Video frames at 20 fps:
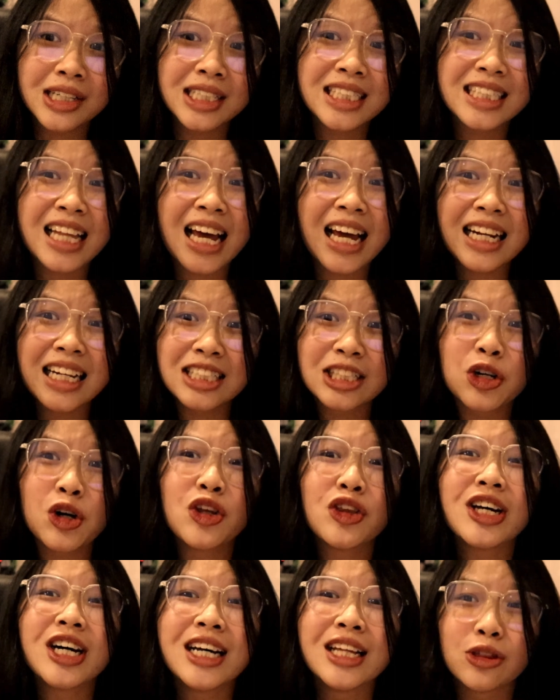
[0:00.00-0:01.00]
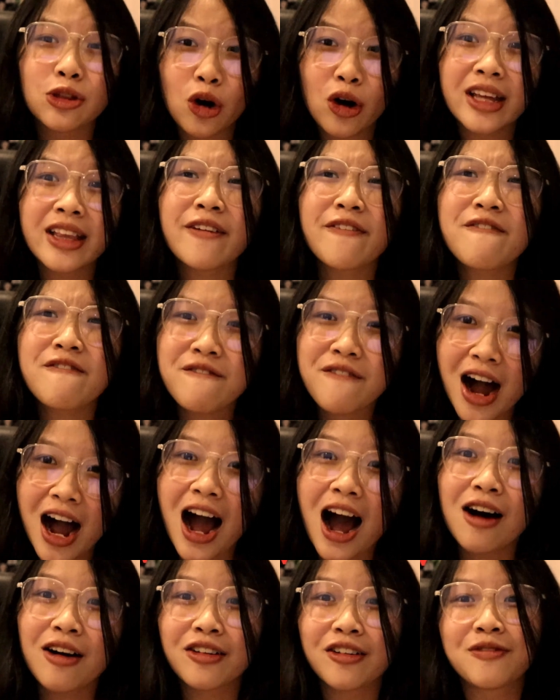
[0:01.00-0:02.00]
Because that is going to annoy the fuck
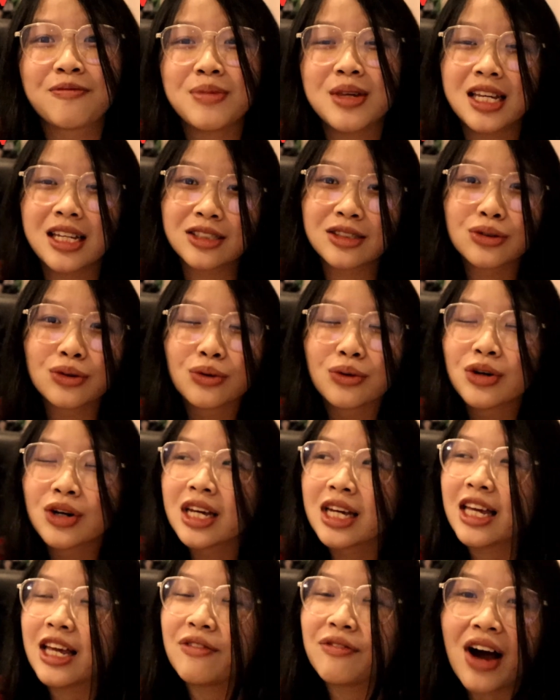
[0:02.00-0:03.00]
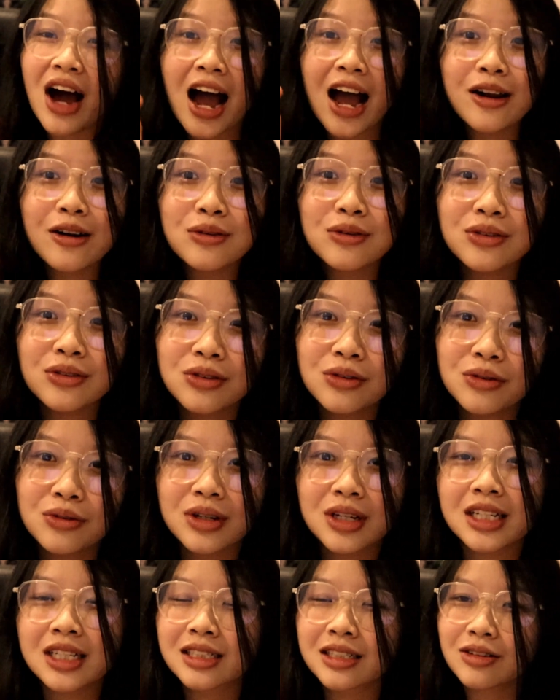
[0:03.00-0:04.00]
out of me. So if I don't do
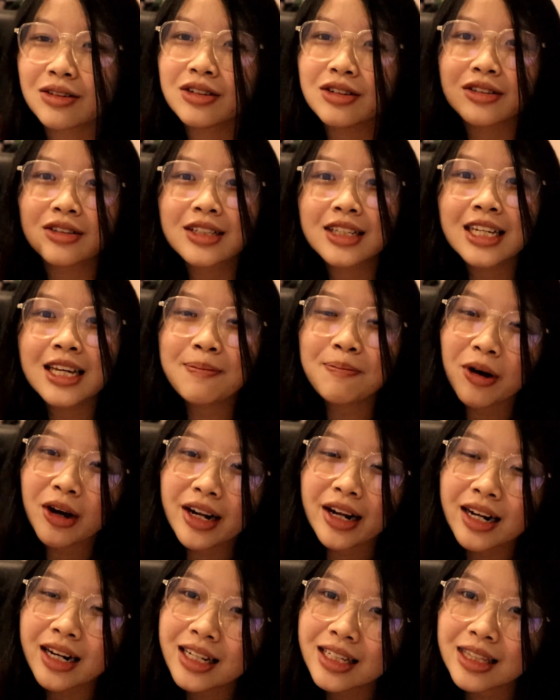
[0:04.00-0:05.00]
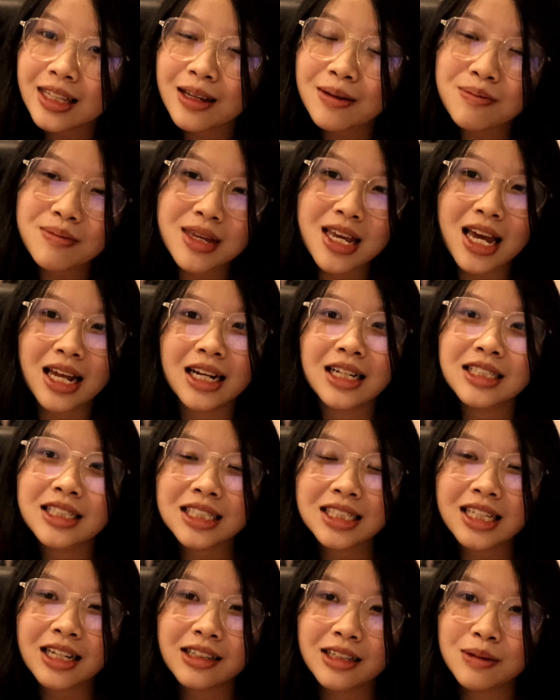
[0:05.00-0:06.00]
it, it's going to keep on alerting me and then
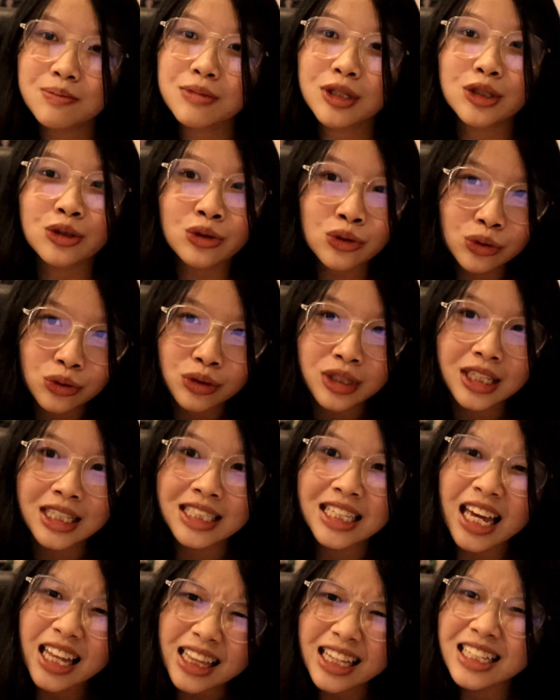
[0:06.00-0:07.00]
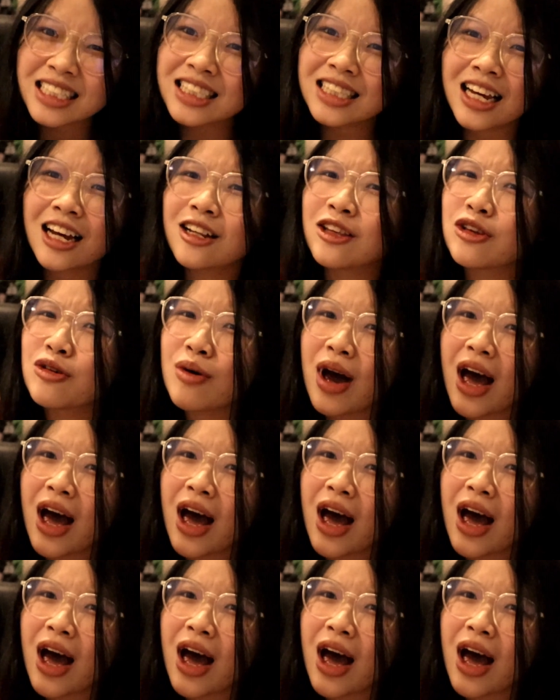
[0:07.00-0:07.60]
just telling me to do this, get this done, you